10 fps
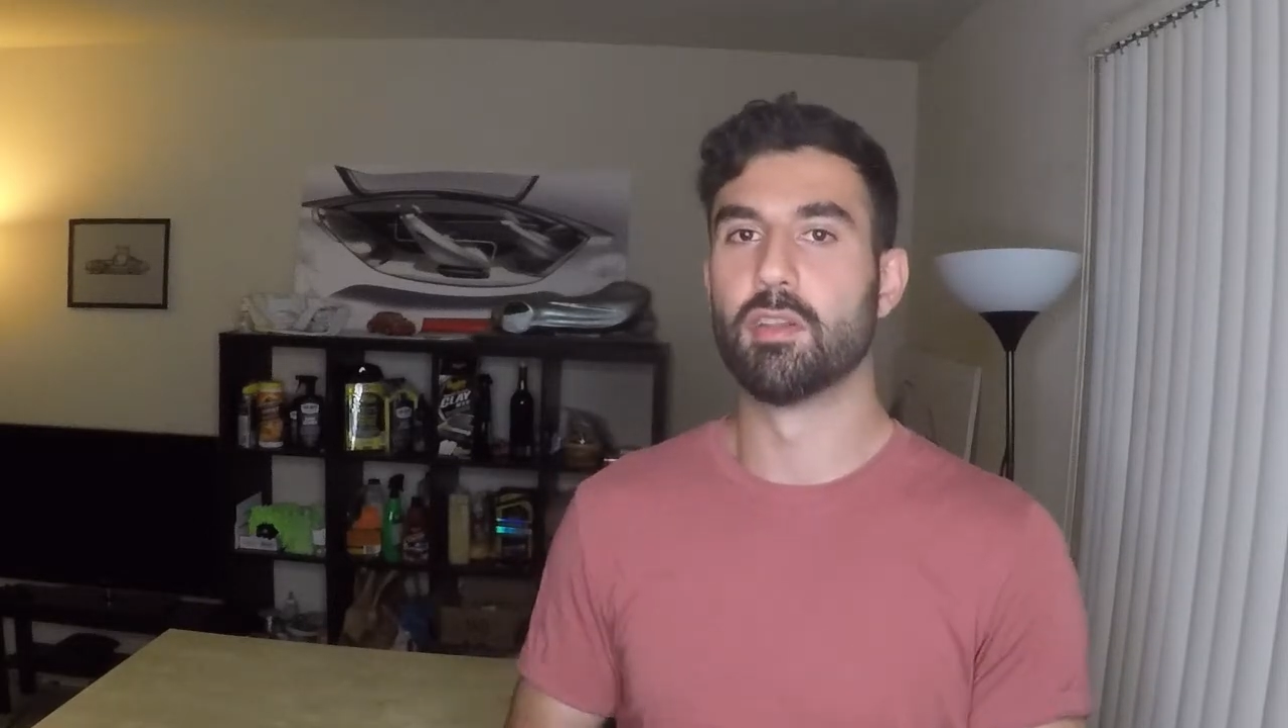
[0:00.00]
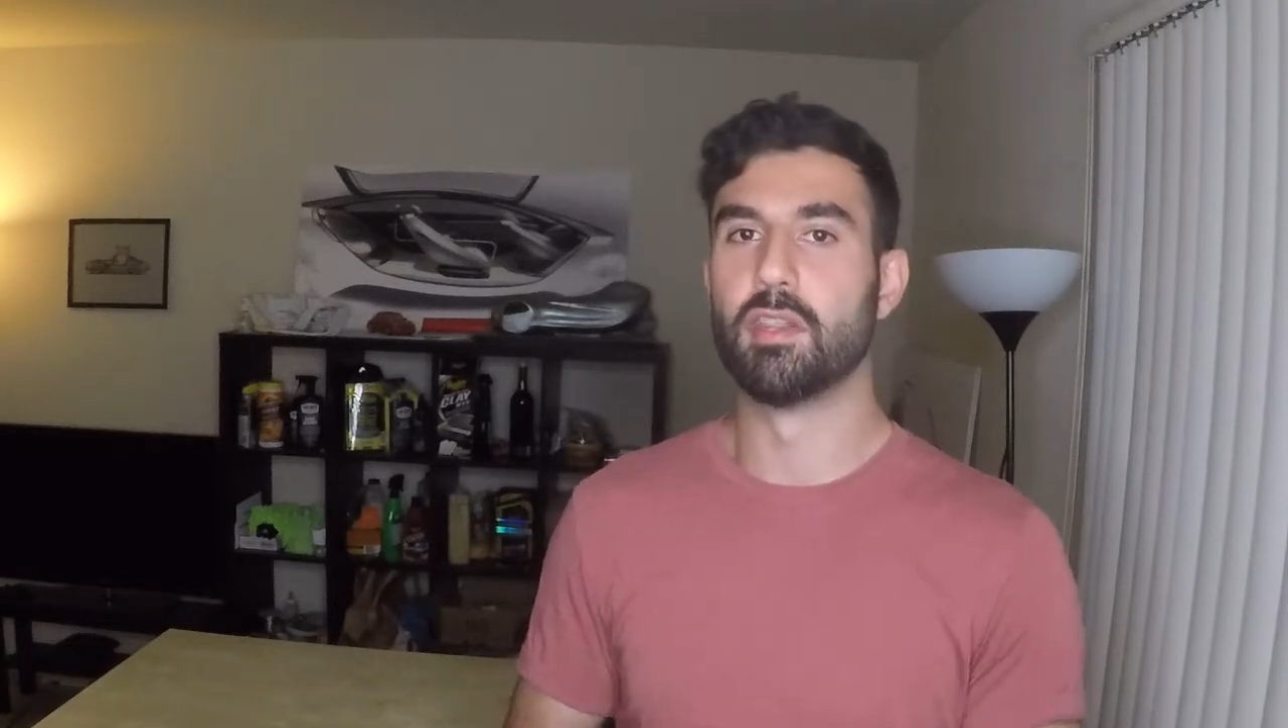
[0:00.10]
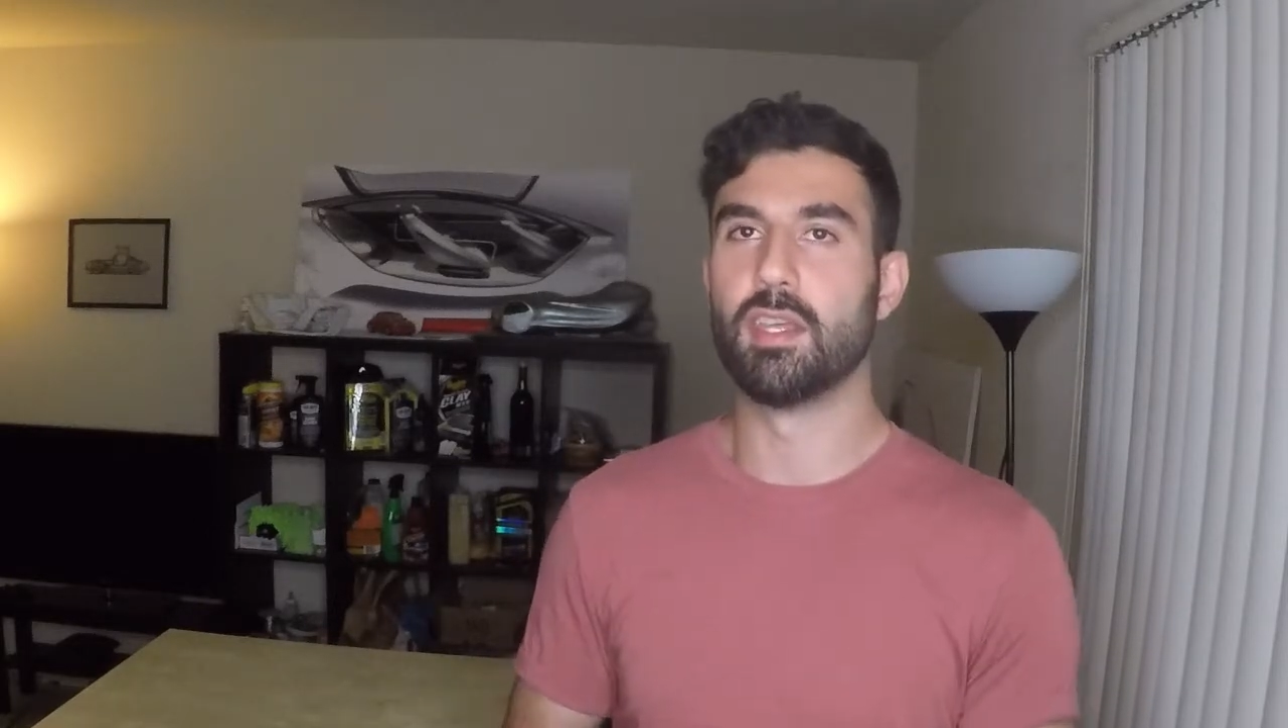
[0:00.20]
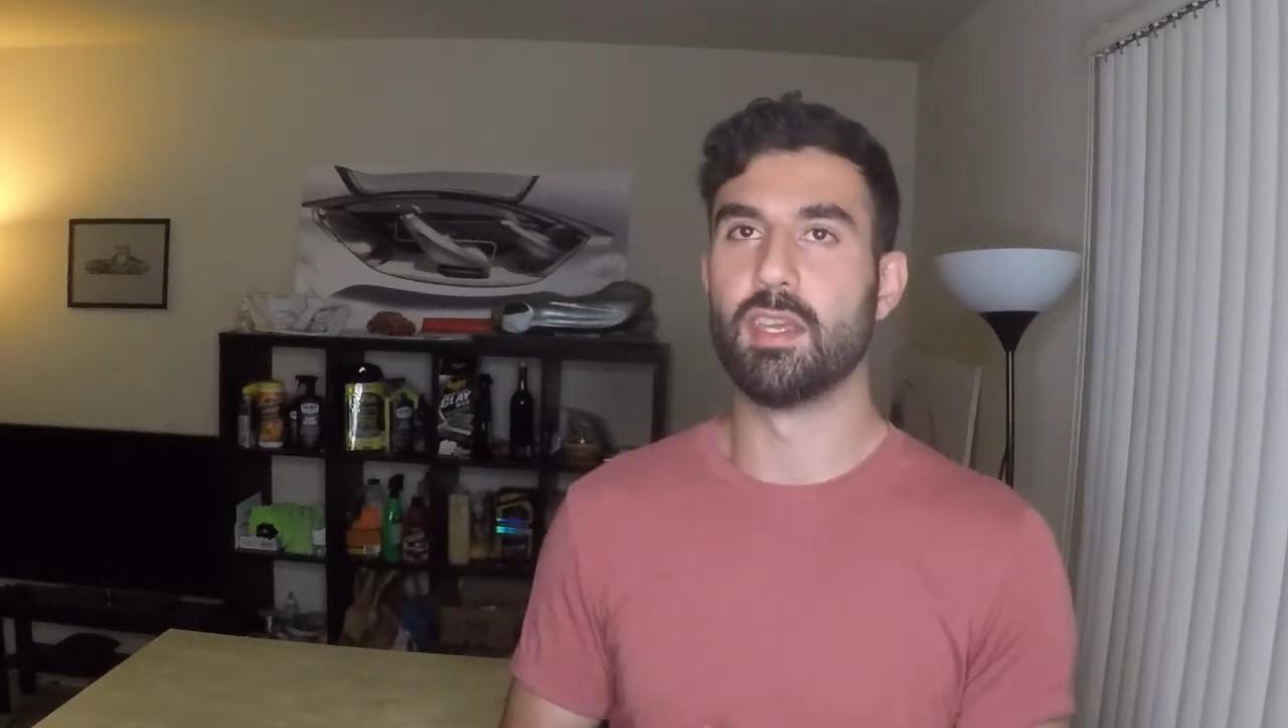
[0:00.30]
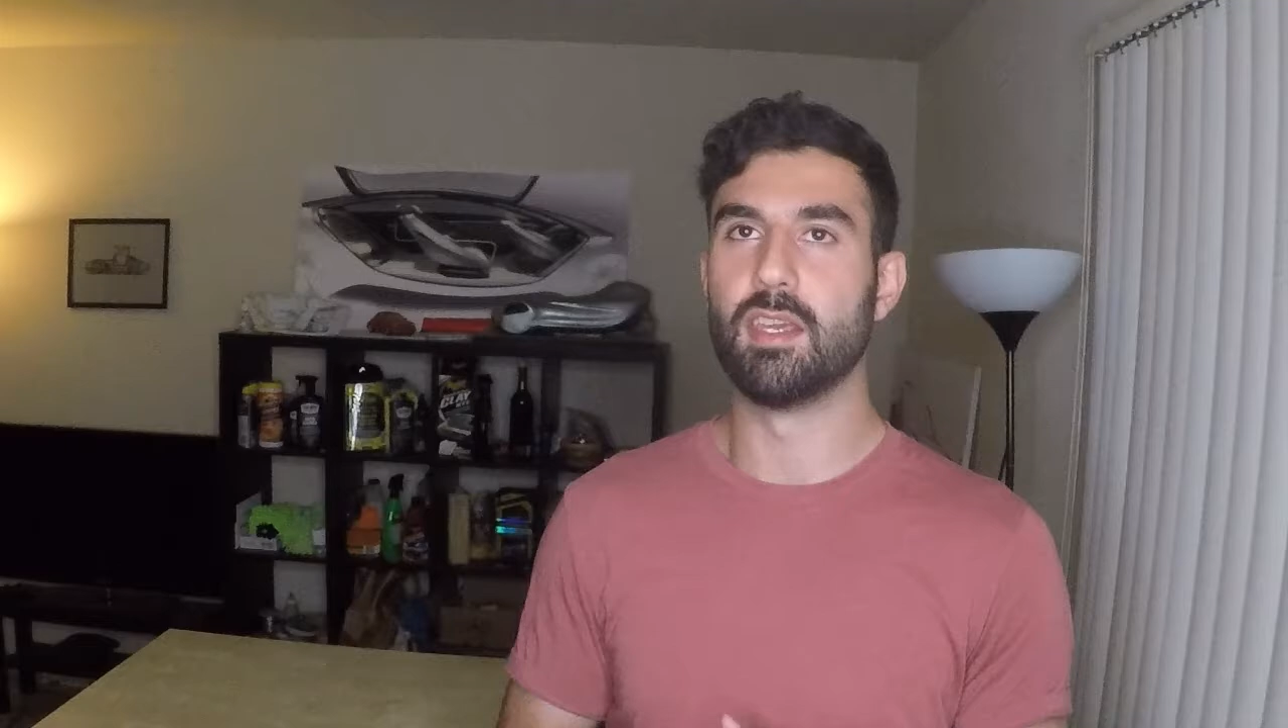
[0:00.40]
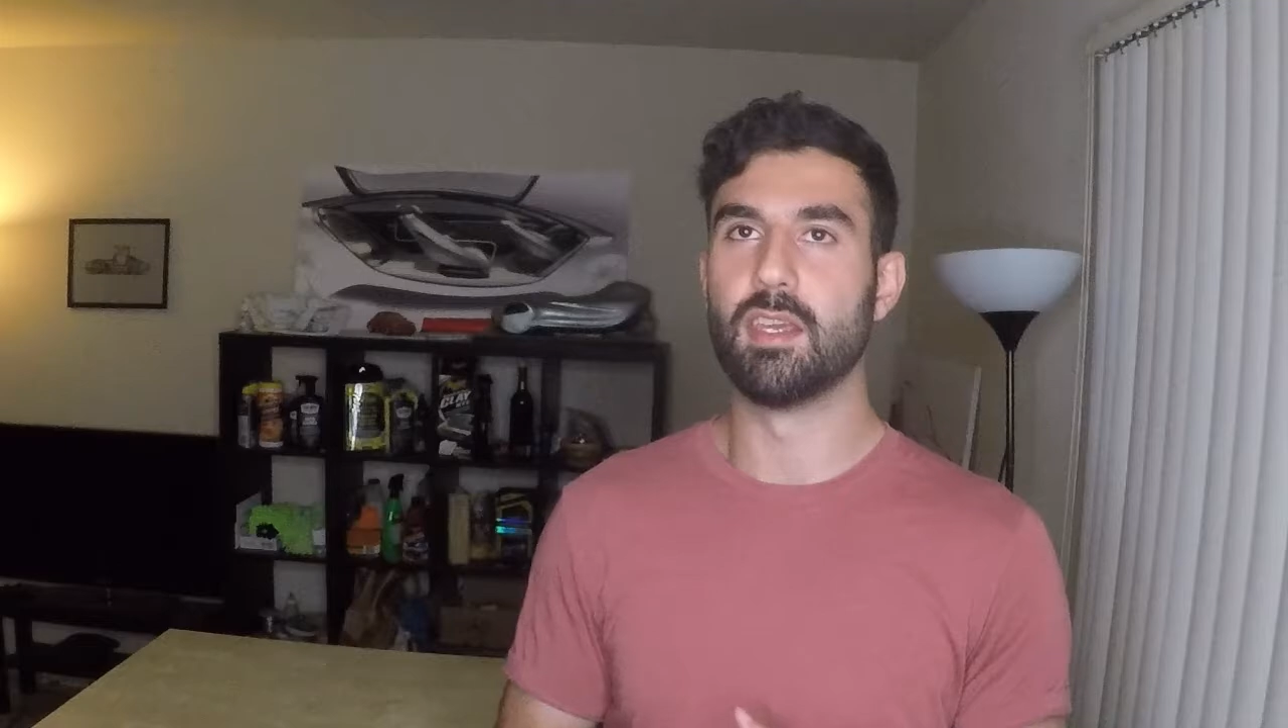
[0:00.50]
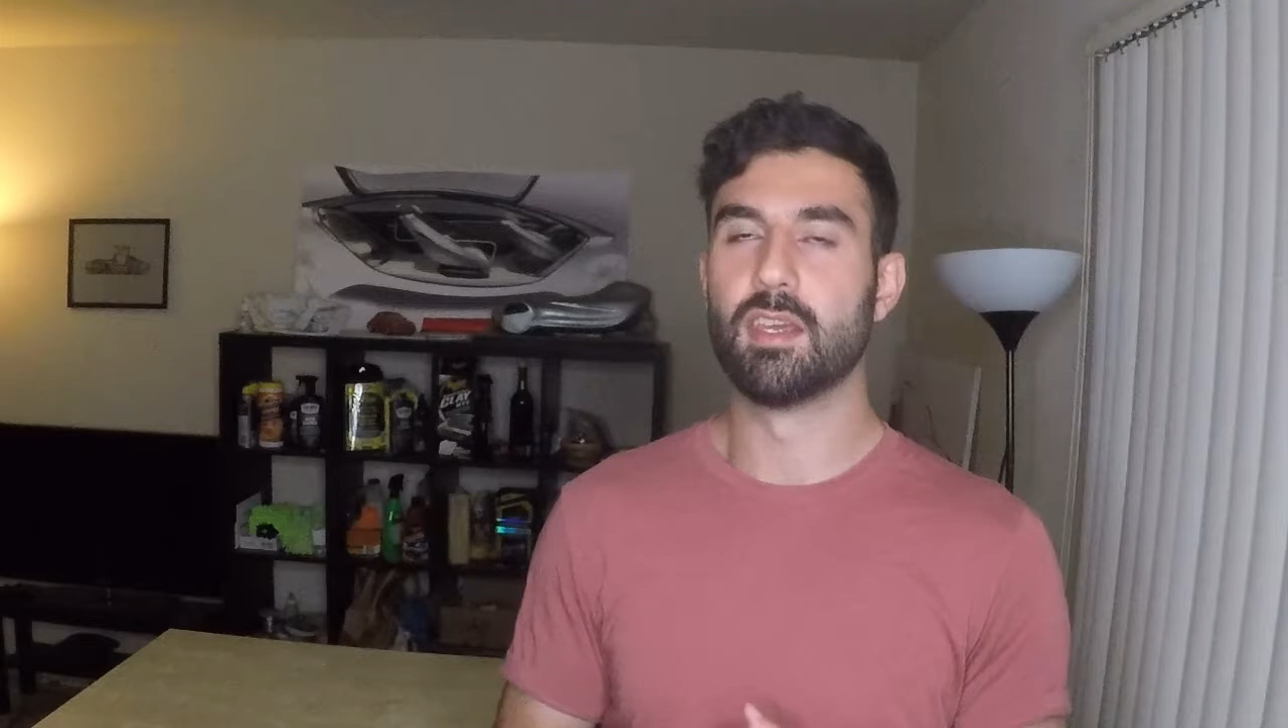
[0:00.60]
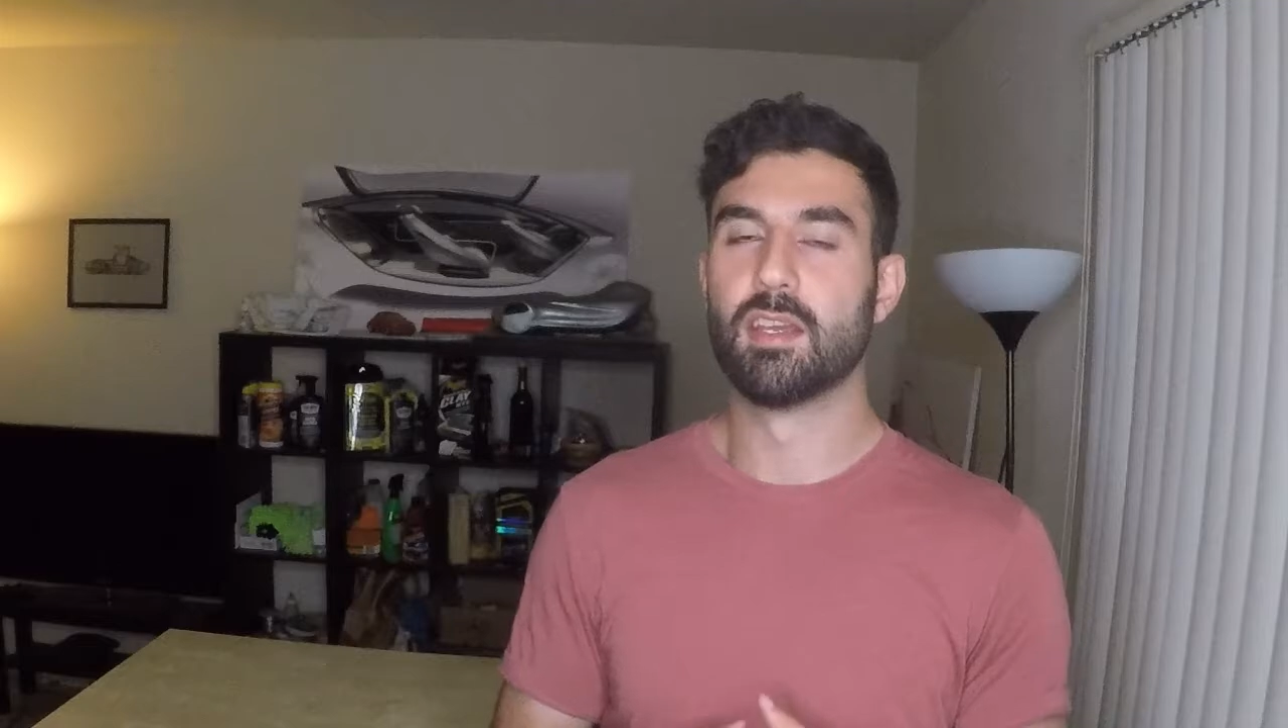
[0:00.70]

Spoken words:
the